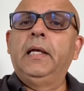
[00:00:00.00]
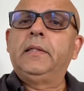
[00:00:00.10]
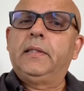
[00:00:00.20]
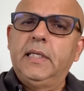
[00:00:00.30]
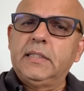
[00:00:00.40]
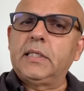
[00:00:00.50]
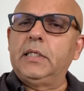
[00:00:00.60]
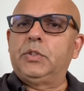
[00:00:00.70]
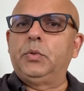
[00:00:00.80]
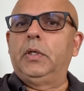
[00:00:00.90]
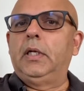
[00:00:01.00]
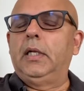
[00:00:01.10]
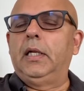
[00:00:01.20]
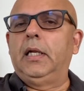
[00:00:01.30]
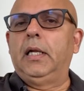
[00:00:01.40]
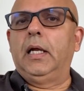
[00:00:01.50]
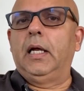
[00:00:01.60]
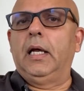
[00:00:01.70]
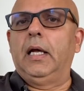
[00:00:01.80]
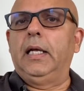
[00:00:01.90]
This ritual
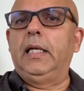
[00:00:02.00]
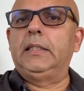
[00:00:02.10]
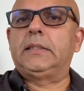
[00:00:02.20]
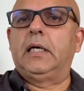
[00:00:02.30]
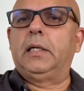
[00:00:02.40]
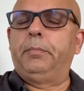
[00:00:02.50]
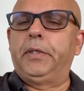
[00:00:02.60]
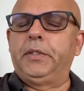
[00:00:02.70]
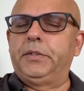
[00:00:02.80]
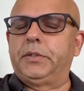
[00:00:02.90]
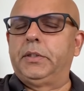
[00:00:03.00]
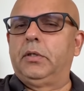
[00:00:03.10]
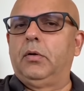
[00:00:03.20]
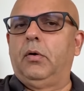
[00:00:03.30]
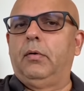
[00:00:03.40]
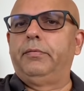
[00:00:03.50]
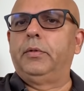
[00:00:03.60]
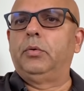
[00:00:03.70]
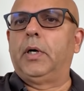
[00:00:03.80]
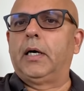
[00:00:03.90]
is a repetition
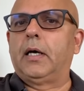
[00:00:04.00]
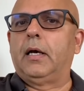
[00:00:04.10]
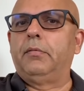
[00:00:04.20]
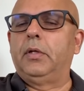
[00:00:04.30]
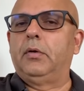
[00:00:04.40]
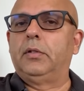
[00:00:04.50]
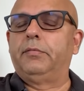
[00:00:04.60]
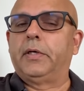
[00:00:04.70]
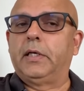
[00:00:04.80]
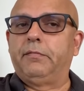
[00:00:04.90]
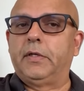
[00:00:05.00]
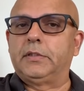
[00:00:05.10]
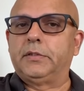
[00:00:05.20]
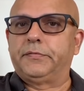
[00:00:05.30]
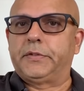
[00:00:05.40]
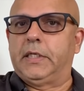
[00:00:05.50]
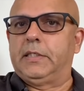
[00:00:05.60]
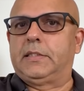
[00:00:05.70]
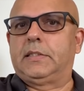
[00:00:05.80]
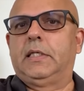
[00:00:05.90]
of Dua Karavi, or the forgiveness of
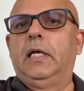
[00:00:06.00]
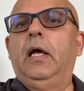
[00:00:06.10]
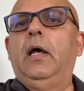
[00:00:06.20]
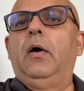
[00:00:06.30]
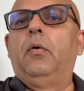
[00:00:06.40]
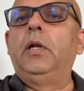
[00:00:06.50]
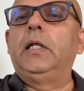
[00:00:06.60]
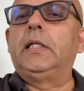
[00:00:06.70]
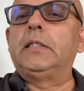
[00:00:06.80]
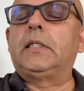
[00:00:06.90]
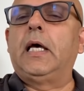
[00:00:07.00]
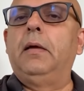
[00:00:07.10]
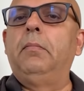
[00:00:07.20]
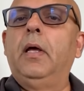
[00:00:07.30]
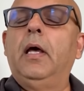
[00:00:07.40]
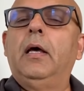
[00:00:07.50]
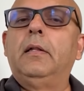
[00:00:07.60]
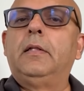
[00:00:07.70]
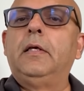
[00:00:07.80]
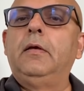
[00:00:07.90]
sins. Only this time
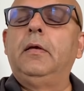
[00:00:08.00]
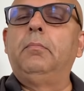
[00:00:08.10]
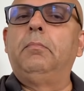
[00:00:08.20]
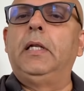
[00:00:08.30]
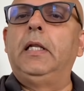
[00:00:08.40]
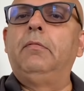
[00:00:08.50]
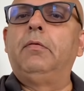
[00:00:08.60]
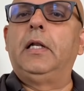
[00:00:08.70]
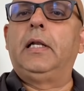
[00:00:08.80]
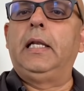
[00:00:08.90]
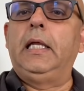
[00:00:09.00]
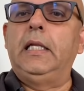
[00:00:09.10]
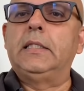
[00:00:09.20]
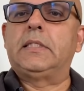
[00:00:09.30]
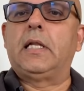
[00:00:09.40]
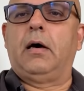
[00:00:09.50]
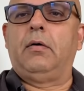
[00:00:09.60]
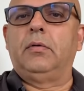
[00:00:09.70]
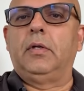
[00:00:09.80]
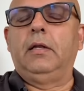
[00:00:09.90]
the believer kneels
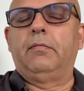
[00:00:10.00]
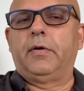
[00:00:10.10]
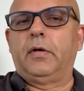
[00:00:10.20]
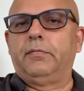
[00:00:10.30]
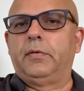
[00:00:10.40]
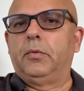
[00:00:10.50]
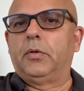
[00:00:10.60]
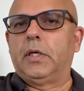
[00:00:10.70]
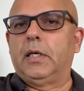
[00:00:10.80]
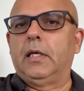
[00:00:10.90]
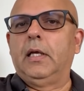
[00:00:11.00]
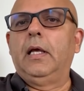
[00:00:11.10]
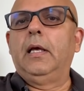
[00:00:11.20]
down in front of the mukhi,